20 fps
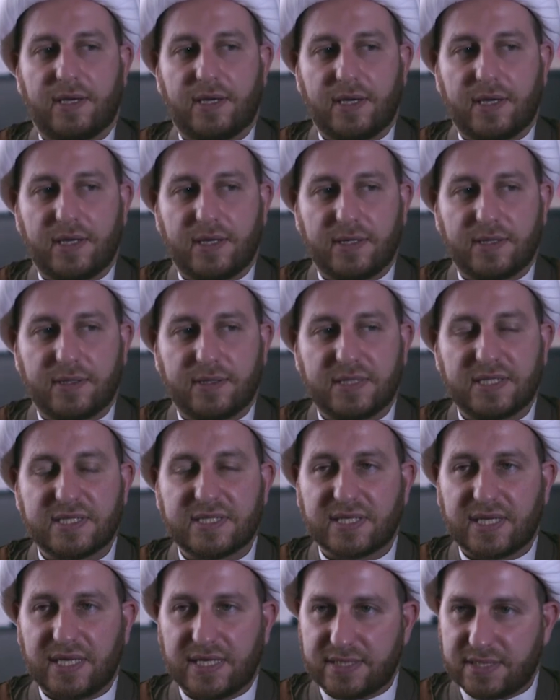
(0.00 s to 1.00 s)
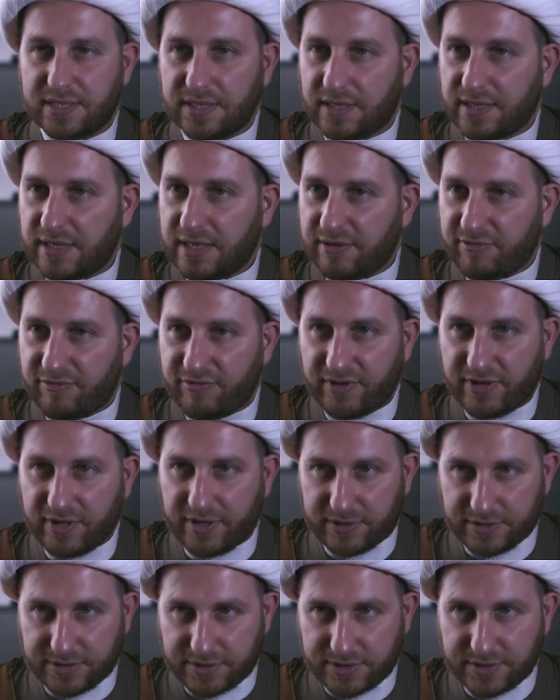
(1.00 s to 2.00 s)
in discussing the
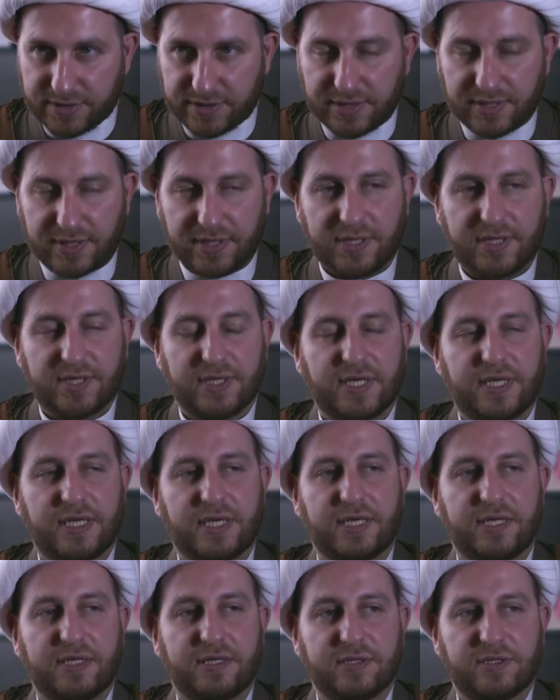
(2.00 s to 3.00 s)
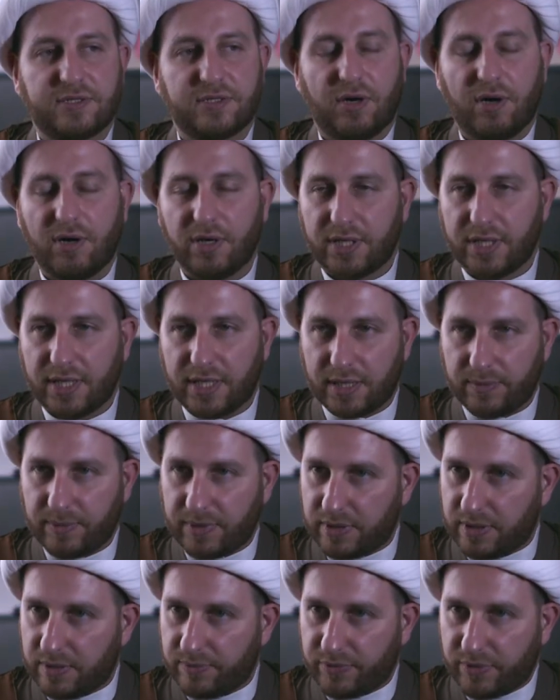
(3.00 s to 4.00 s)
affairs, in talking
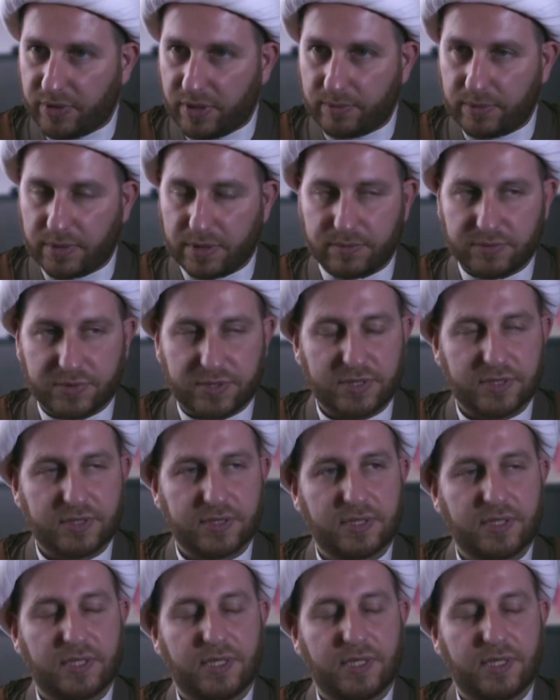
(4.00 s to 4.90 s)
about the problems.